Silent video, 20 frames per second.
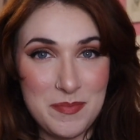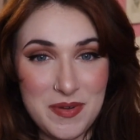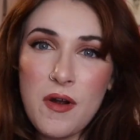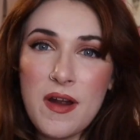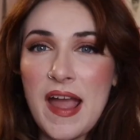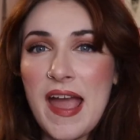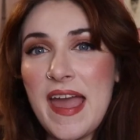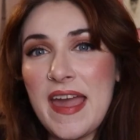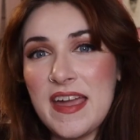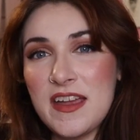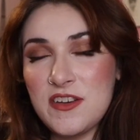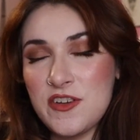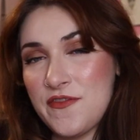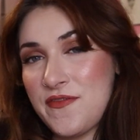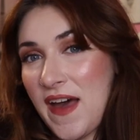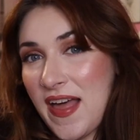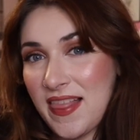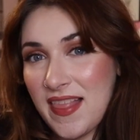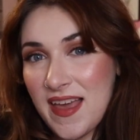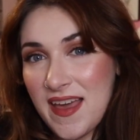For a
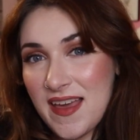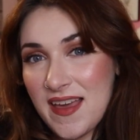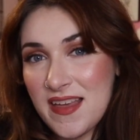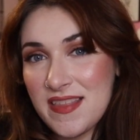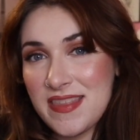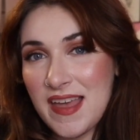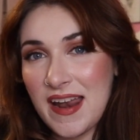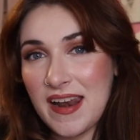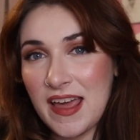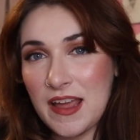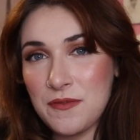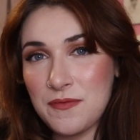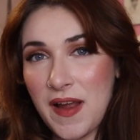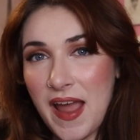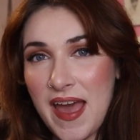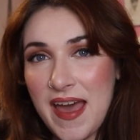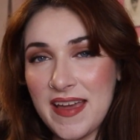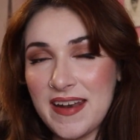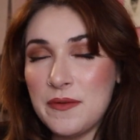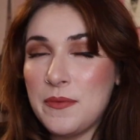novella that I
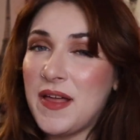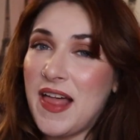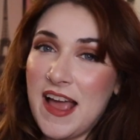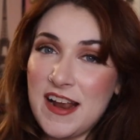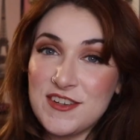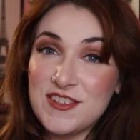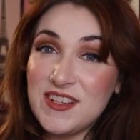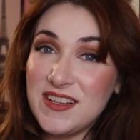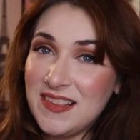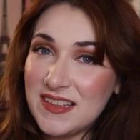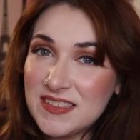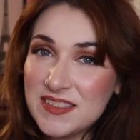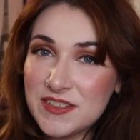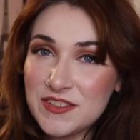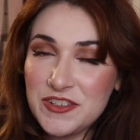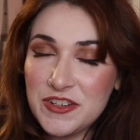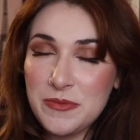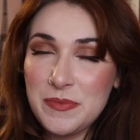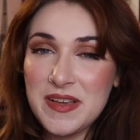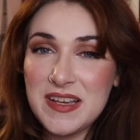read, well, actually listened
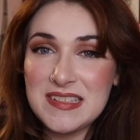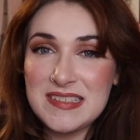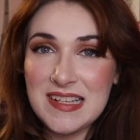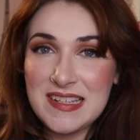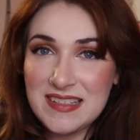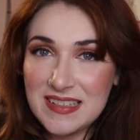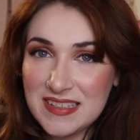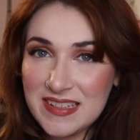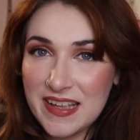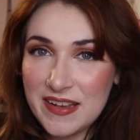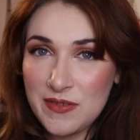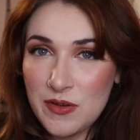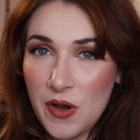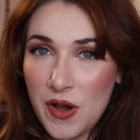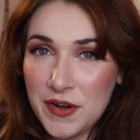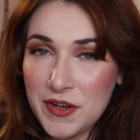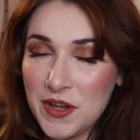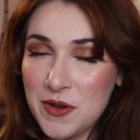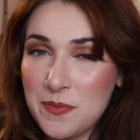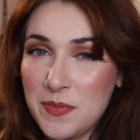to, because I did get an
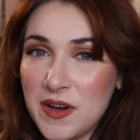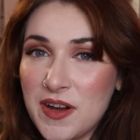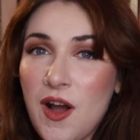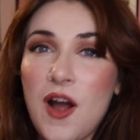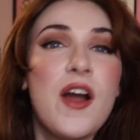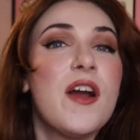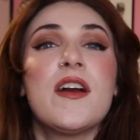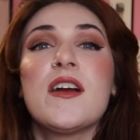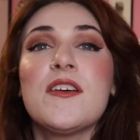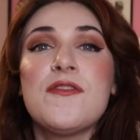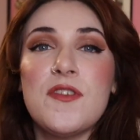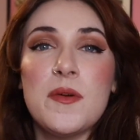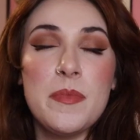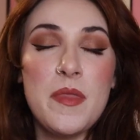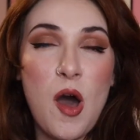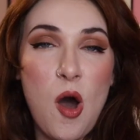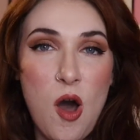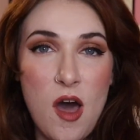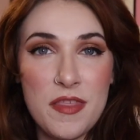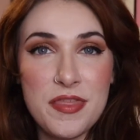audiobook arc from the
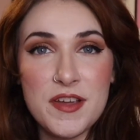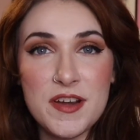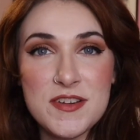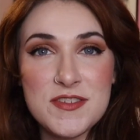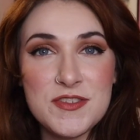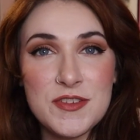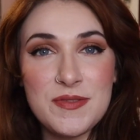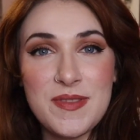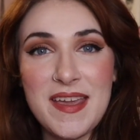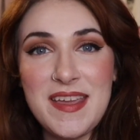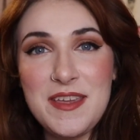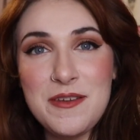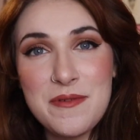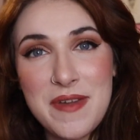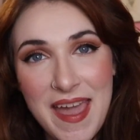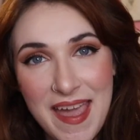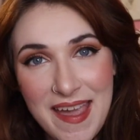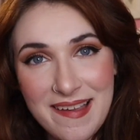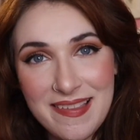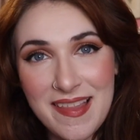author. So thank you,
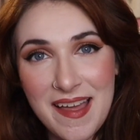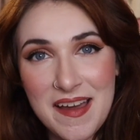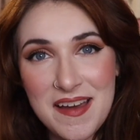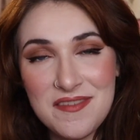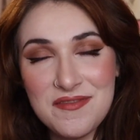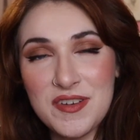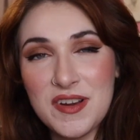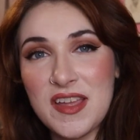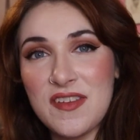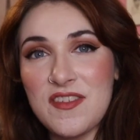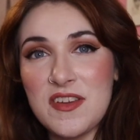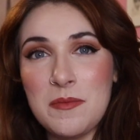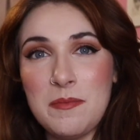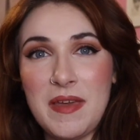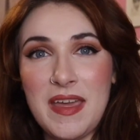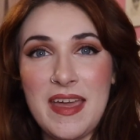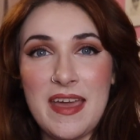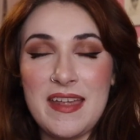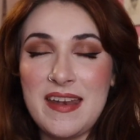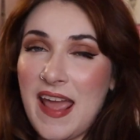Kayla, for giving
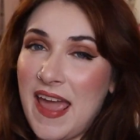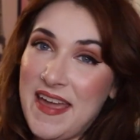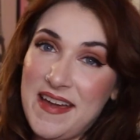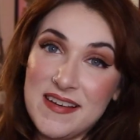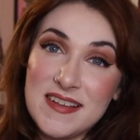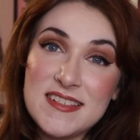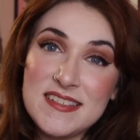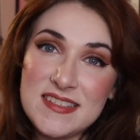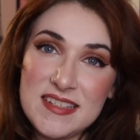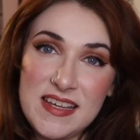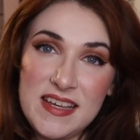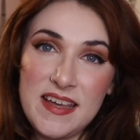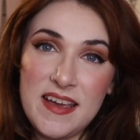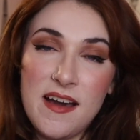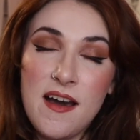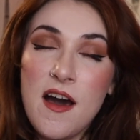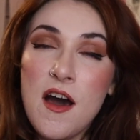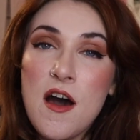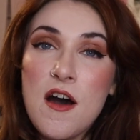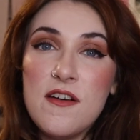me an ALC
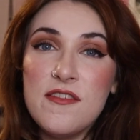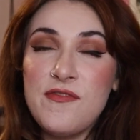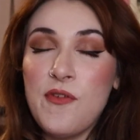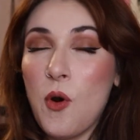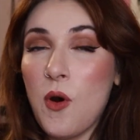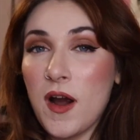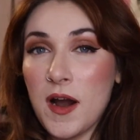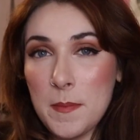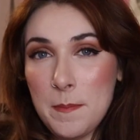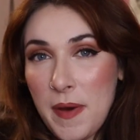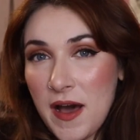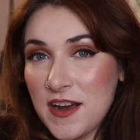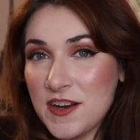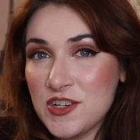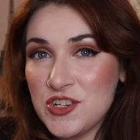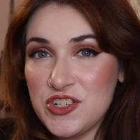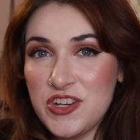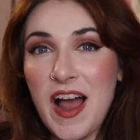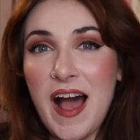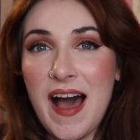for Puck
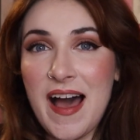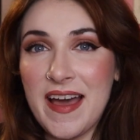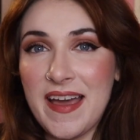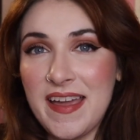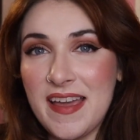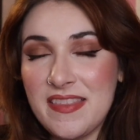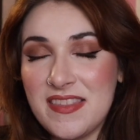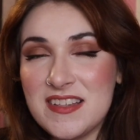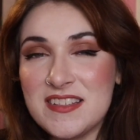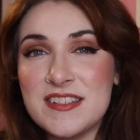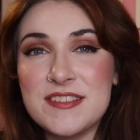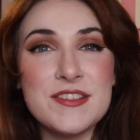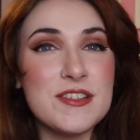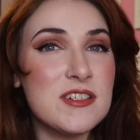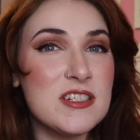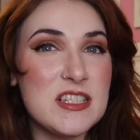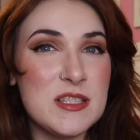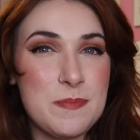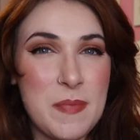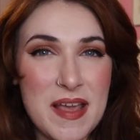Shy. This is her
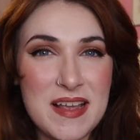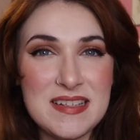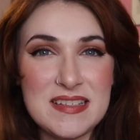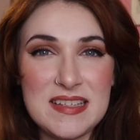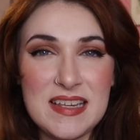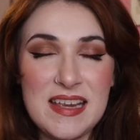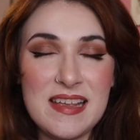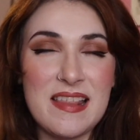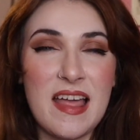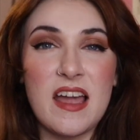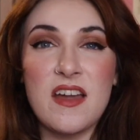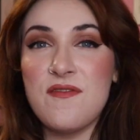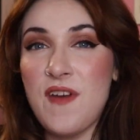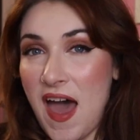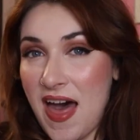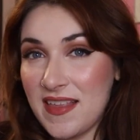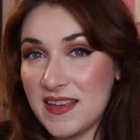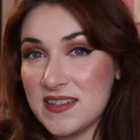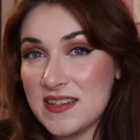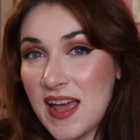spicy, like,
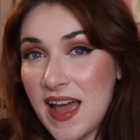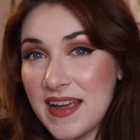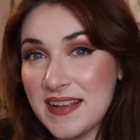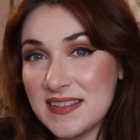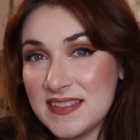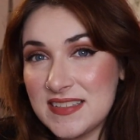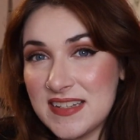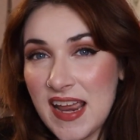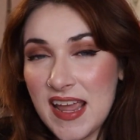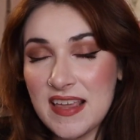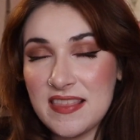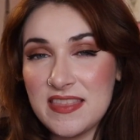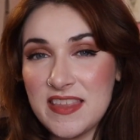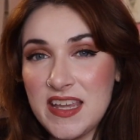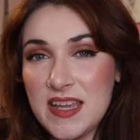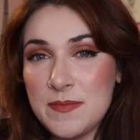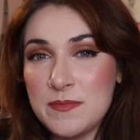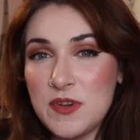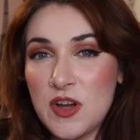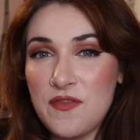Valentine's Day
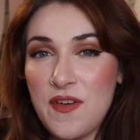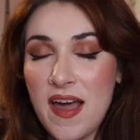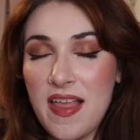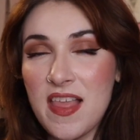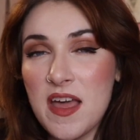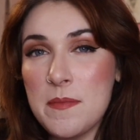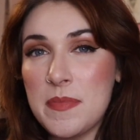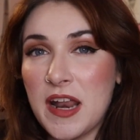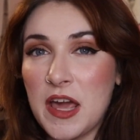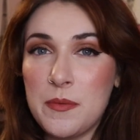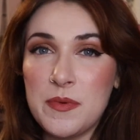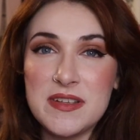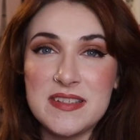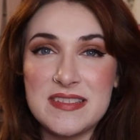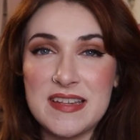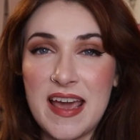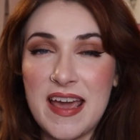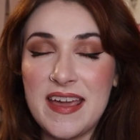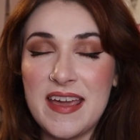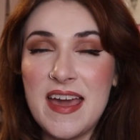themed novella, but I will
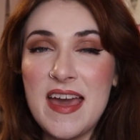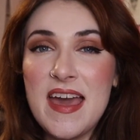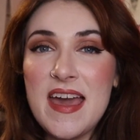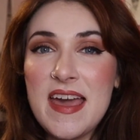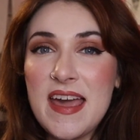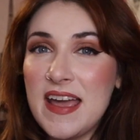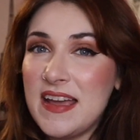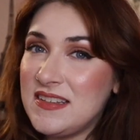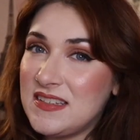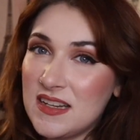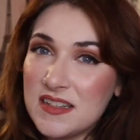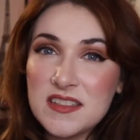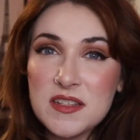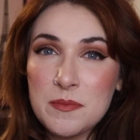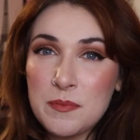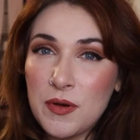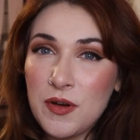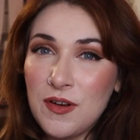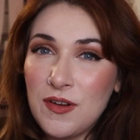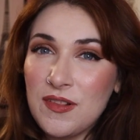say it
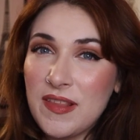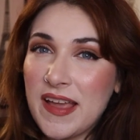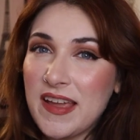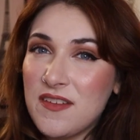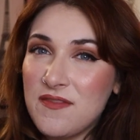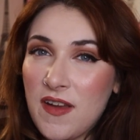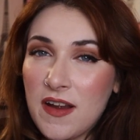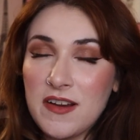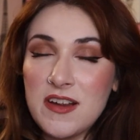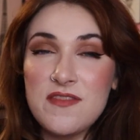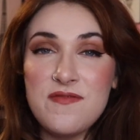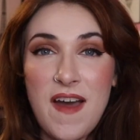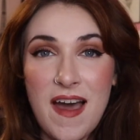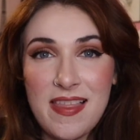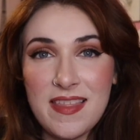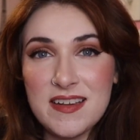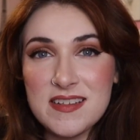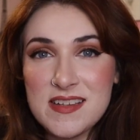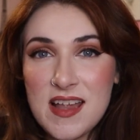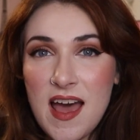doesn't pull like very
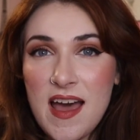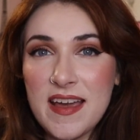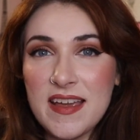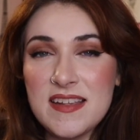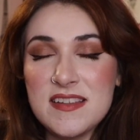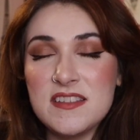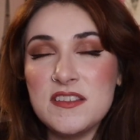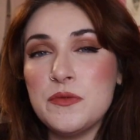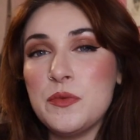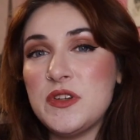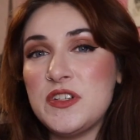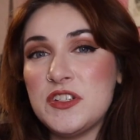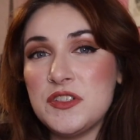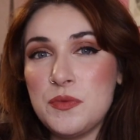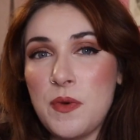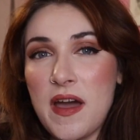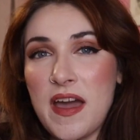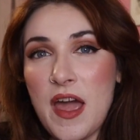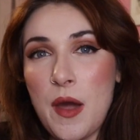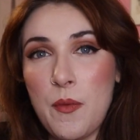Valentine's, which is
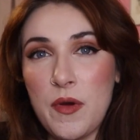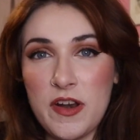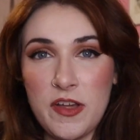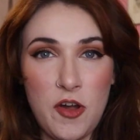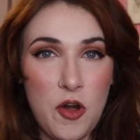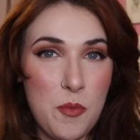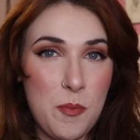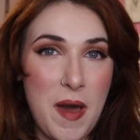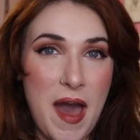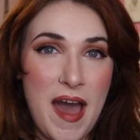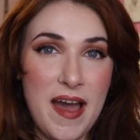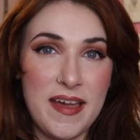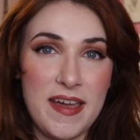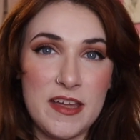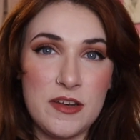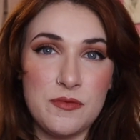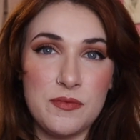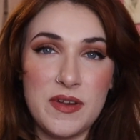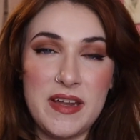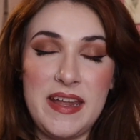why I want to go back
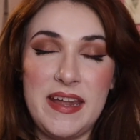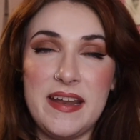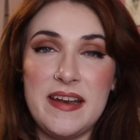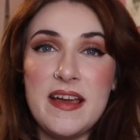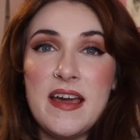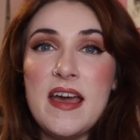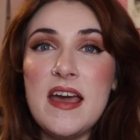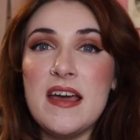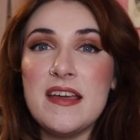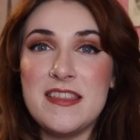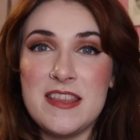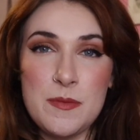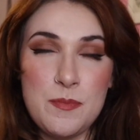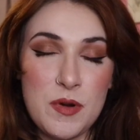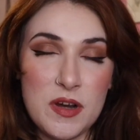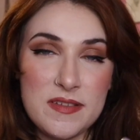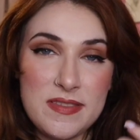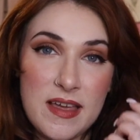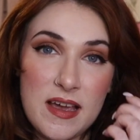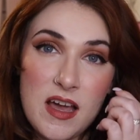and read the
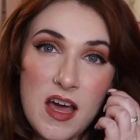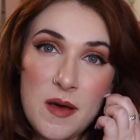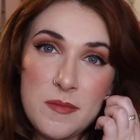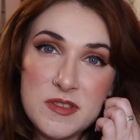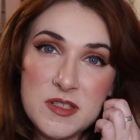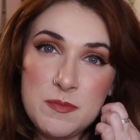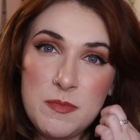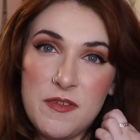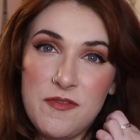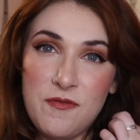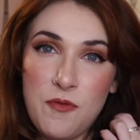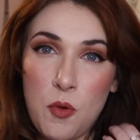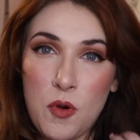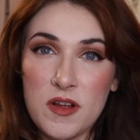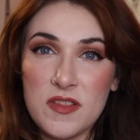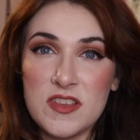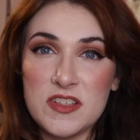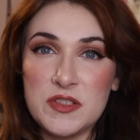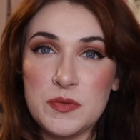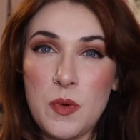book that comes before
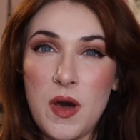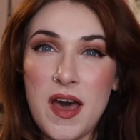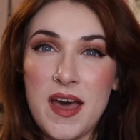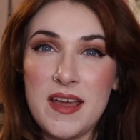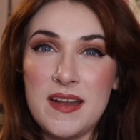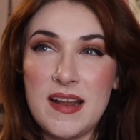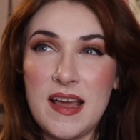this one.